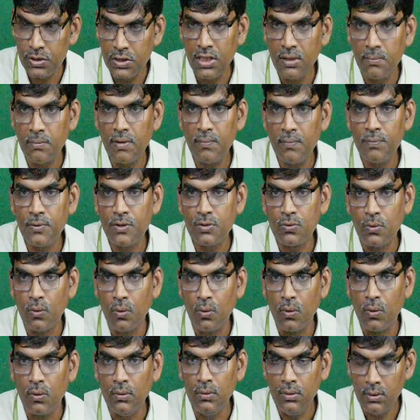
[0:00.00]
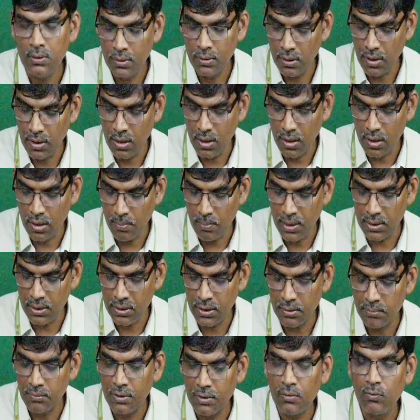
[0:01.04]
EMF is known, but
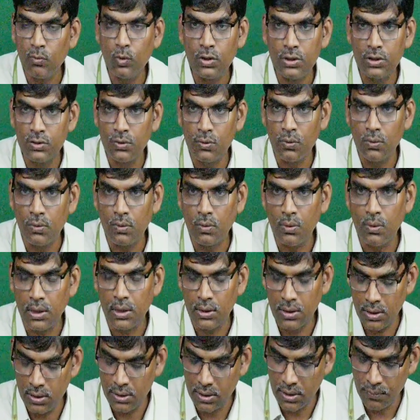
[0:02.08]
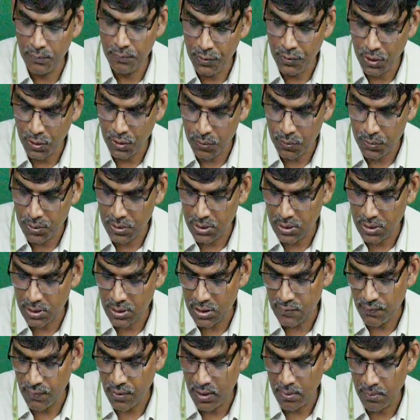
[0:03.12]
terminal voltage don't know. At that time we are using this
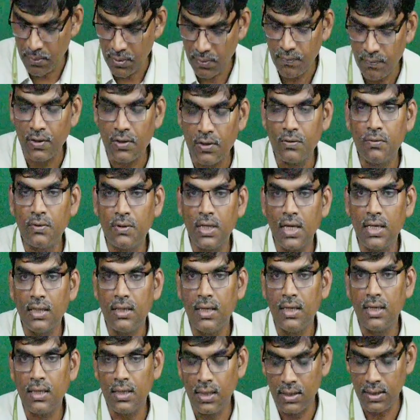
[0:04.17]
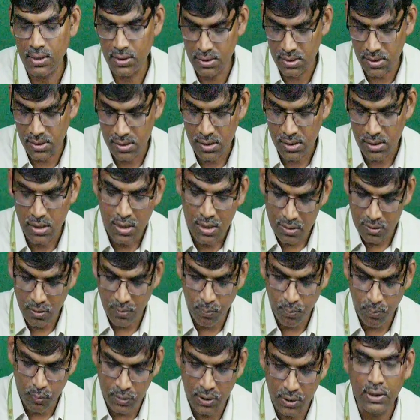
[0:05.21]
formula for to calculate the ISH.
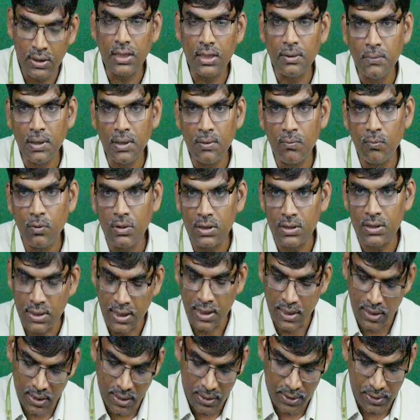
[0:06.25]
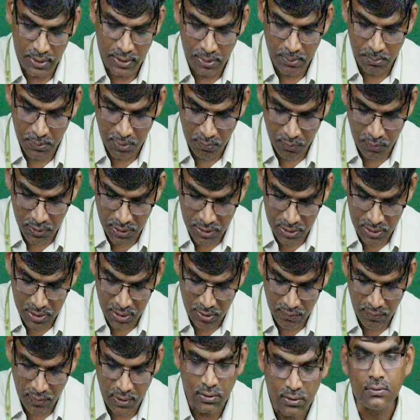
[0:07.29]
Suppose the terminal voltage, generally terminal voltage is
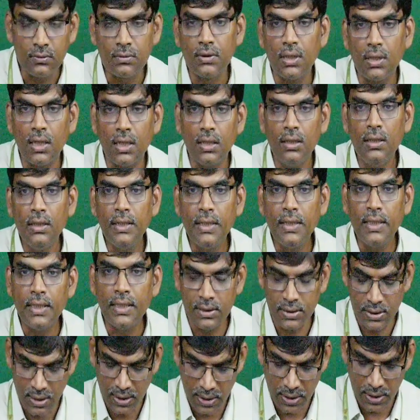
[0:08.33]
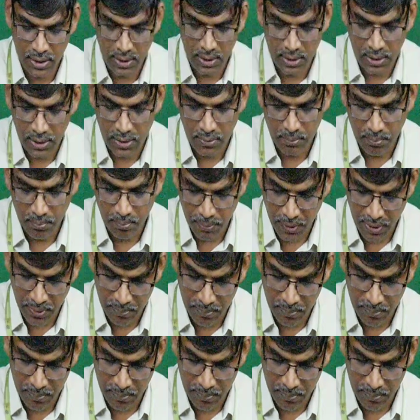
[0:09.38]
given to the any generator, from